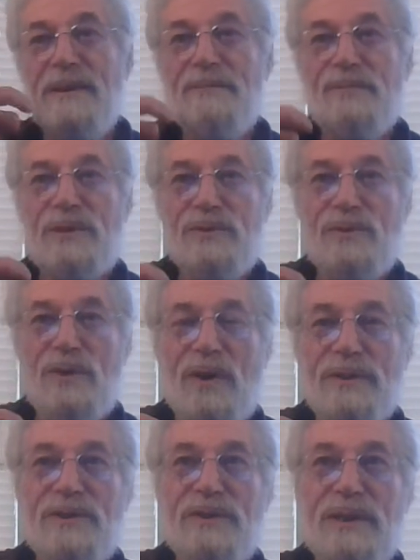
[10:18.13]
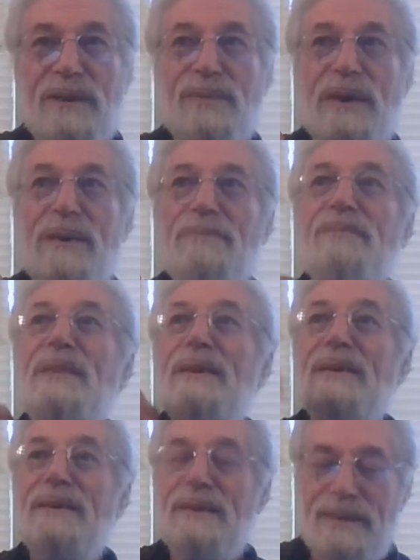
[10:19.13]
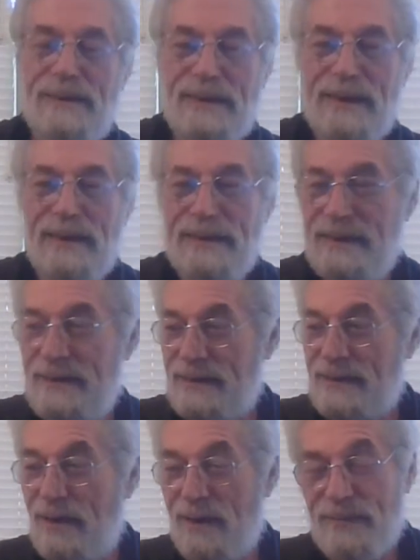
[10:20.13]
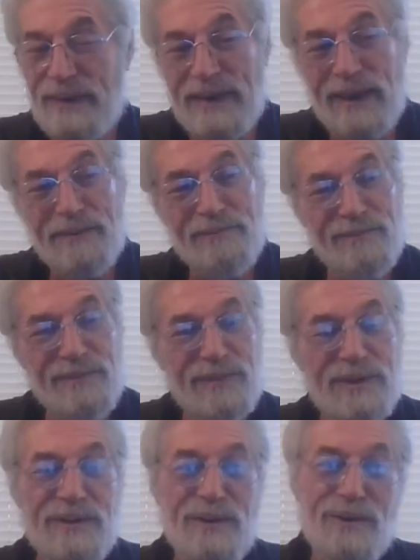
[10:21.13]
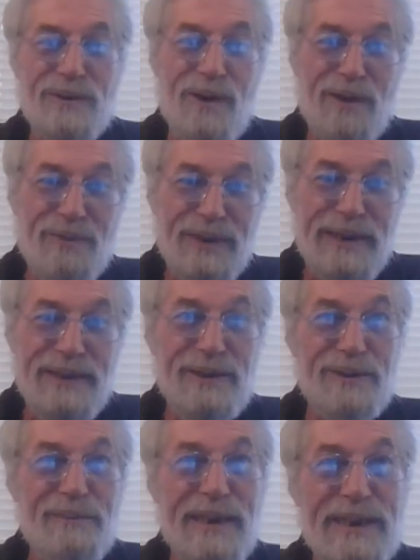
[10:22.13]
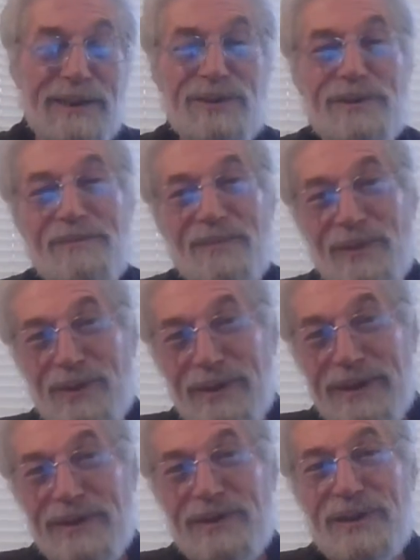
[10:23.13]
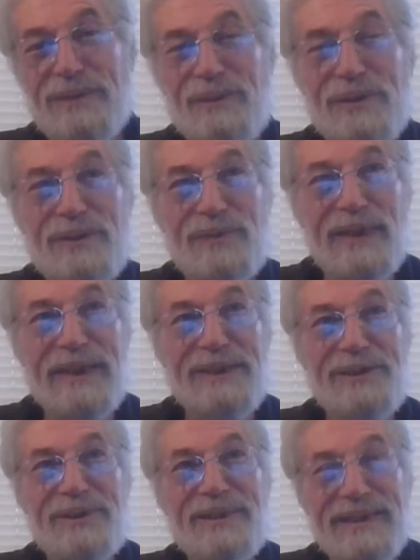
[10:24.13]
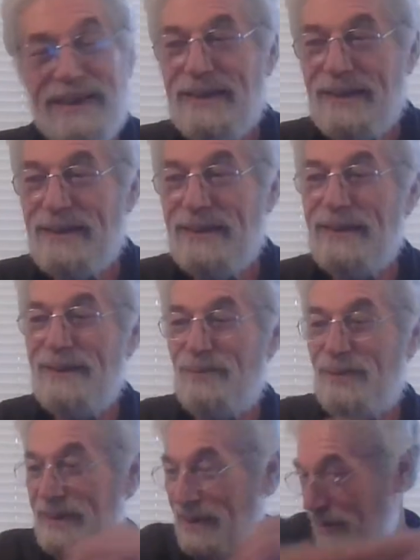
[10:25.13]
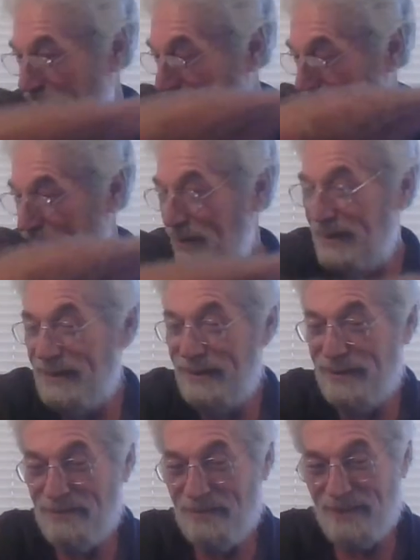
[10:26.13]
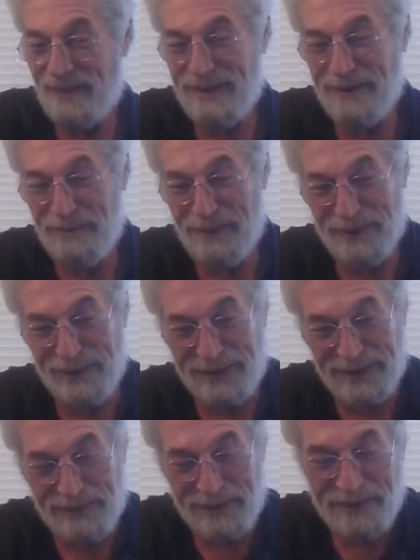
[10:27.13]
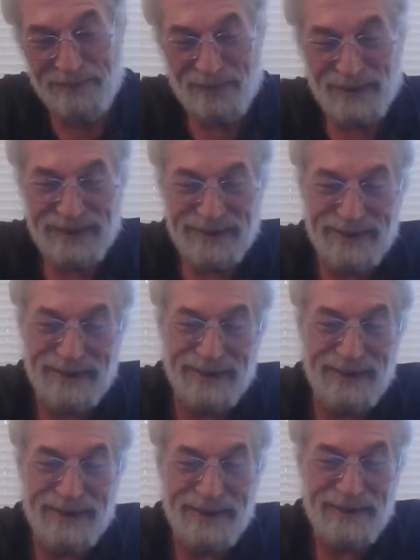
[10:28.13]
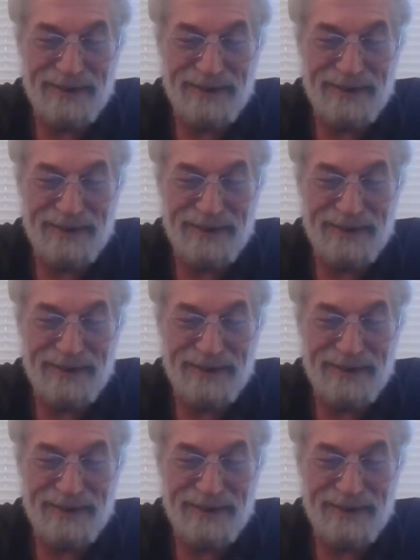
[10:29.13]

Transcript: to draw the stuff up, and then you cough it out. Just don't cough it into your mask or into someone's face. Yeah, what do they say? Do it into your elbow or something. All right,